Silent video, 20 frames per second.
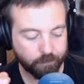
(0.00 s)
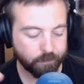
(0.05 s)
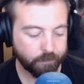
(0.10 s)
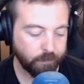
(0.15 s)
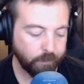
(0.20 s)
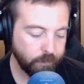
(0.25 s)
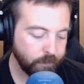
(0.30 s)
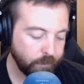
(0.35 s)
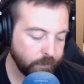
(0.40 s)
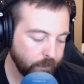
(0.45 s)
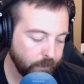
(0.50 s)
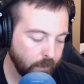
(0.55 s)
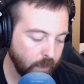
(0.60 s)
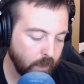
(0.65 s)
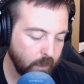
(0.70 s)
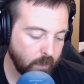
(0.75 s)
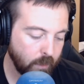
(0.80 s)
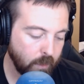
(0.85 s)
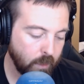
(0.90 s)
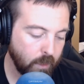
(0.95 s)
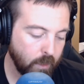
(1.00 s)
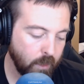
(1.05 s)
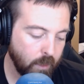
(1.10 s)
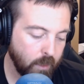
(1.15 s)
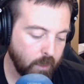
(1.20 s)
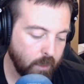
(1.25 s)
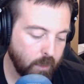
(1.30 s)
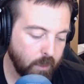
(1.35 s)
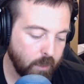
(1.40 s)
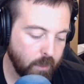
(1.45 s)

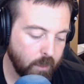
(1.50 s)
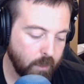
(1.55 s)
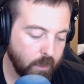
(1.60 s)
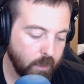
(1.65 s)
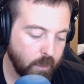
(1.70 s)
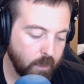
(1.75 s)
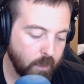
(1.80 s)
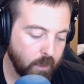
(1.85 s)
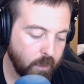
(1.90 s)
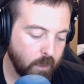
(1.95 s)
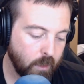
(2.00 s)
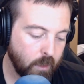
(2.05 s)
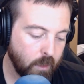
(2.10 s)
(no one is talking)